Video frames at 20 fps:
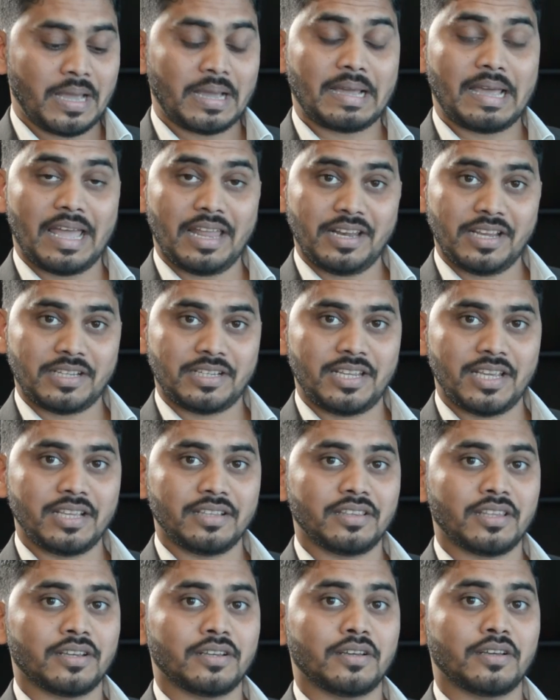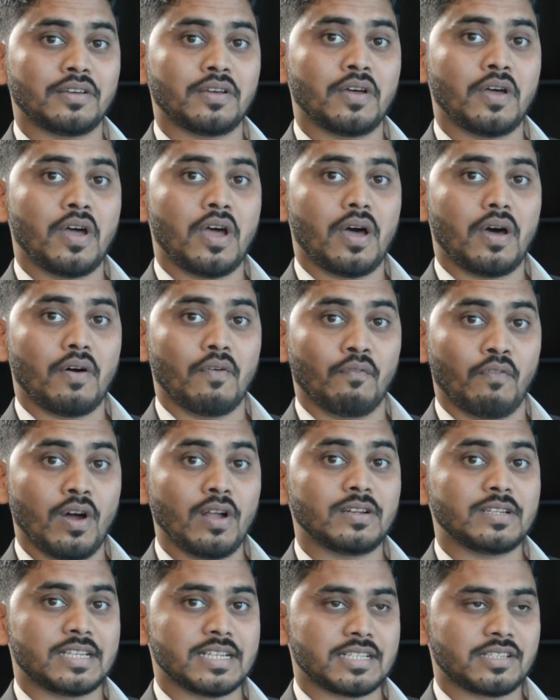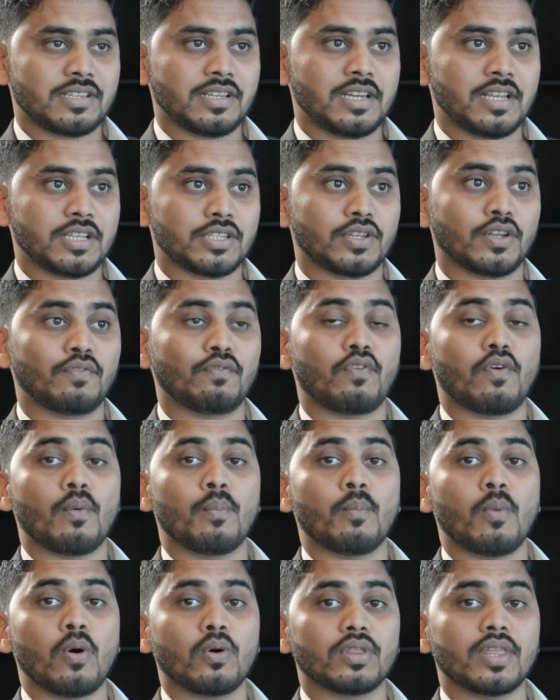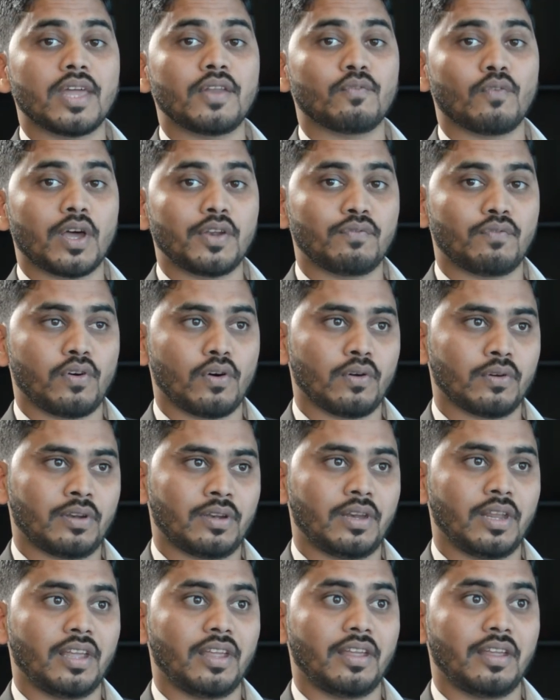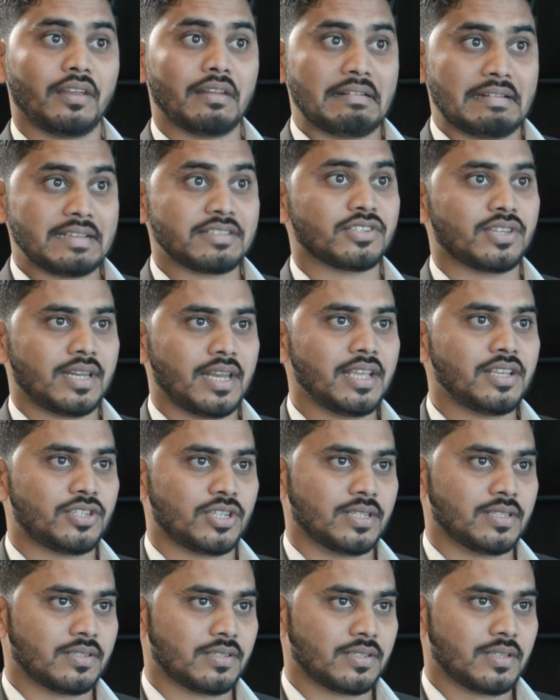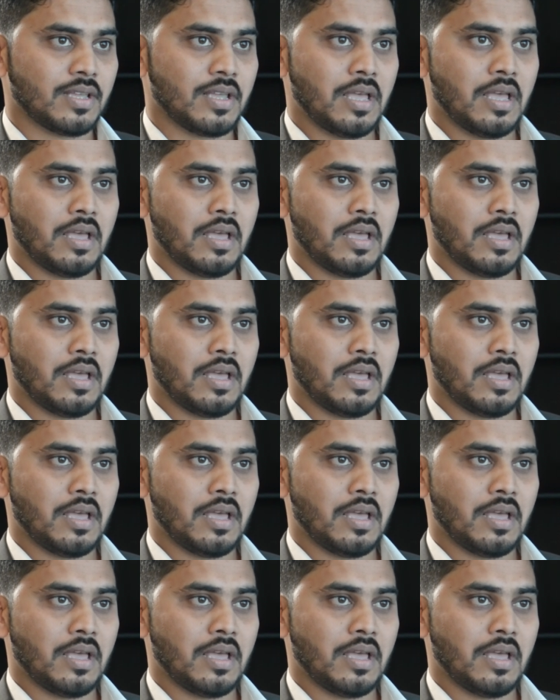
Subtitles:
connecting the world destination for more than 140 destinations,